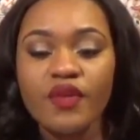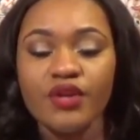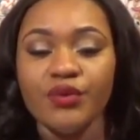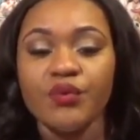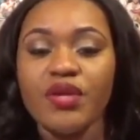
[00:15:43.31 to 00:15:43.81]

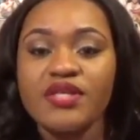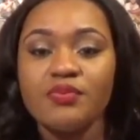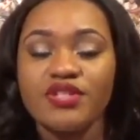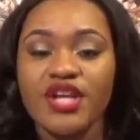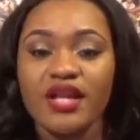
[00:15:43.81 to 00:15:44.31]
units
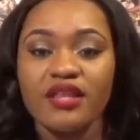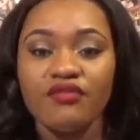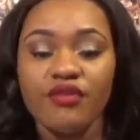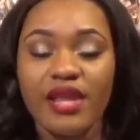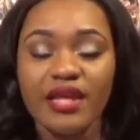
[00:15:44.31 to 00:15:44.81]
projected
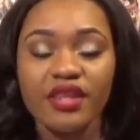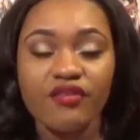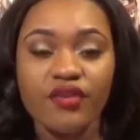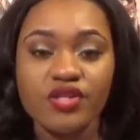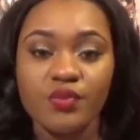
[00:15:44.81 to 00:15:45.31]
for like
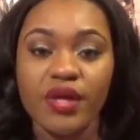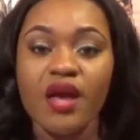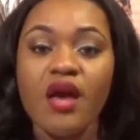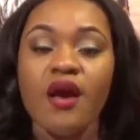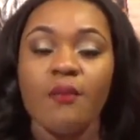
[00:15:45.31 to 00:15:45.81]
their first
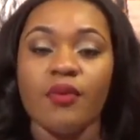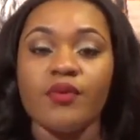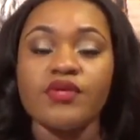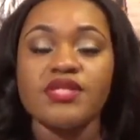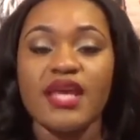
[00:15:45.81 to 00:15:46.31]
week, but
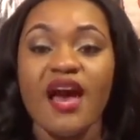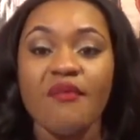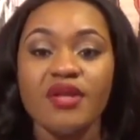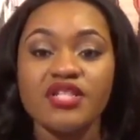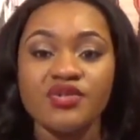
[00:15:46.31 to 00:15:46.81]
we'll see how
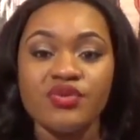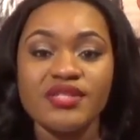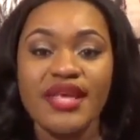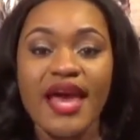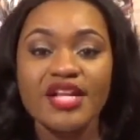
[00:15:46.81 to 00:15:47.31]
much
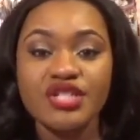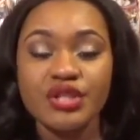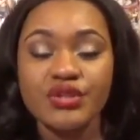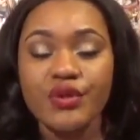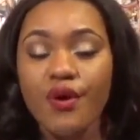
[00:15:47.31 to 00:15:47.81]
units they
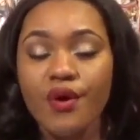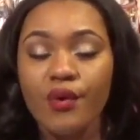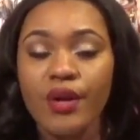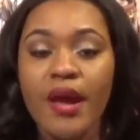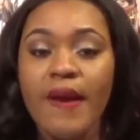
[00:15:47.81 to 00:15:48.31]
actually
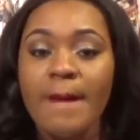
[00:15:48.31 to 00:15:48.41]
sold.